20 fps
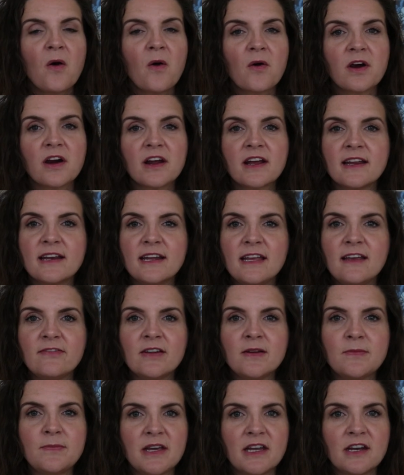or it could
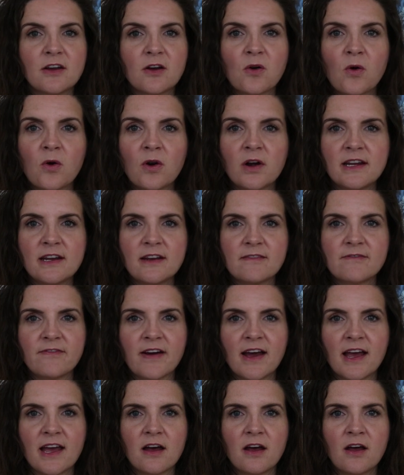even be an accordion
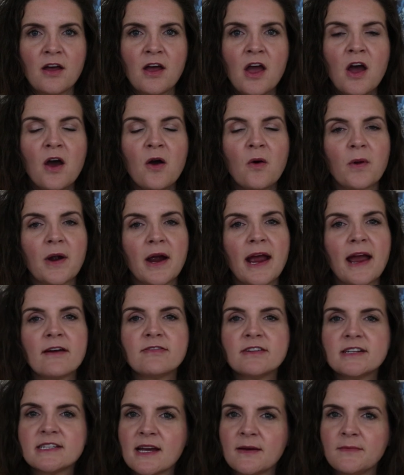file where
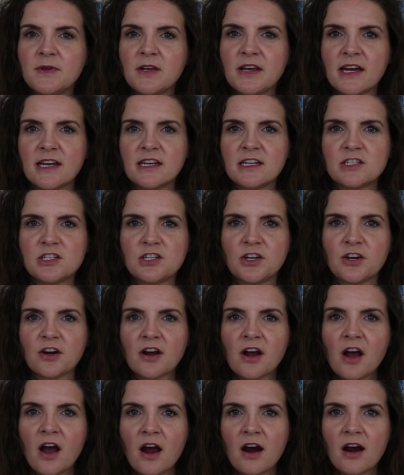every time you get into your
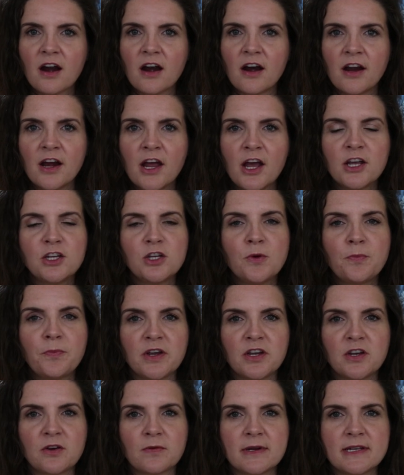car, you
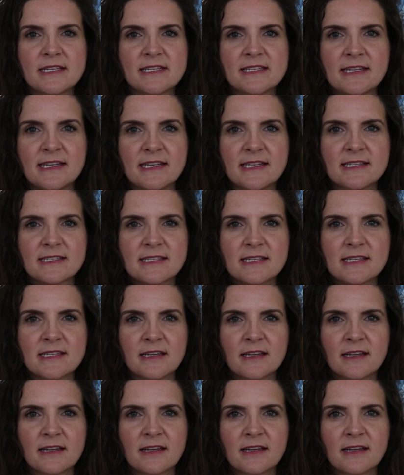put your receipts.